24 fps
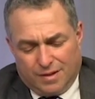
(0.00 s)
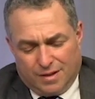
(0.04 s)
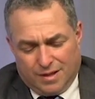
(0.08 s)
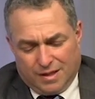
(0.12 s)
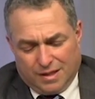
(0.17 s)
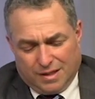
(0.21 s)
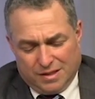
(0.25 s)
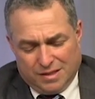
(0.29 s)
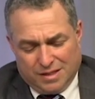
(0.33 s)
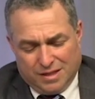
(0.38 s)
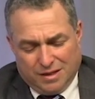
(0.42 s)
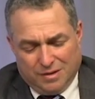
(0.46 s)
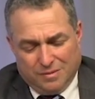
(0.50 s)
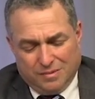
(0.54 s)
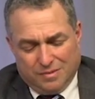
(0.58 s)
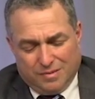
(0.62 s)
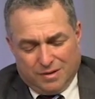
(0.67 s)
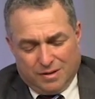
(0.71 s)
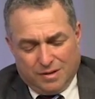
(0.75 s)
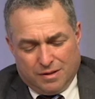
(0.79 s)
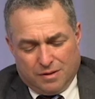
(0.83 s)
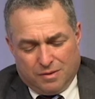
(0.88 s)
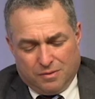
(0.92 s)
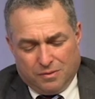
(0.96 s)
I can say
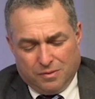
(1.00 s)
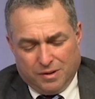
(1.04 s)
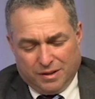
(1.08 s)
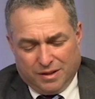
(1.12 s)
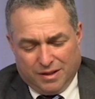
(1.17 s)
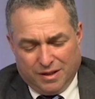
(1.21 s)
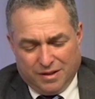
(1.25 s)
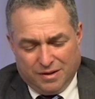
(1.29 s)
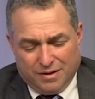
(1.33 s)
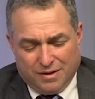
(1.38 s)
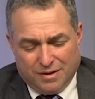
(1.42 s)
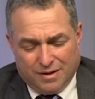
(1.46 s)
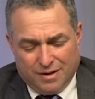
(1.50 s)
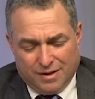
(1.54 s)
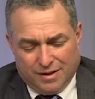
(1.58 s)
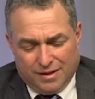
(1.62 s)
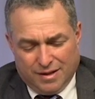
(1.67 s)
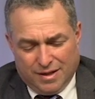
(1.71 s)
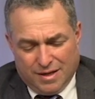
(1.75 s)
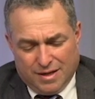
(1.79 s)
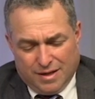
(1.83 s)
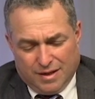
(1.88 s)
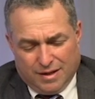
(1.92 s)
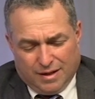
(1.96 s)
what they
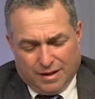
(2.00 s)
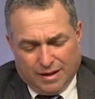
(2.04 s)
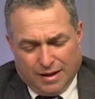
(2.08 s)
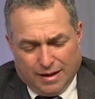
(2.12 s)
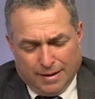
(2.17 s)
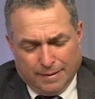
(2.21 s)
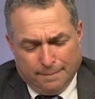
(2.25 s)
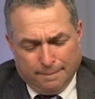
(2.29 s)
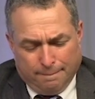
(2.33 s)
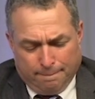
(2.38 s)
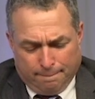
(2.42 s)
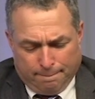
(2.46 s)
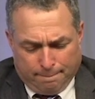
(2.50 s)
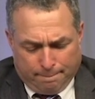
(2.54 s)
are.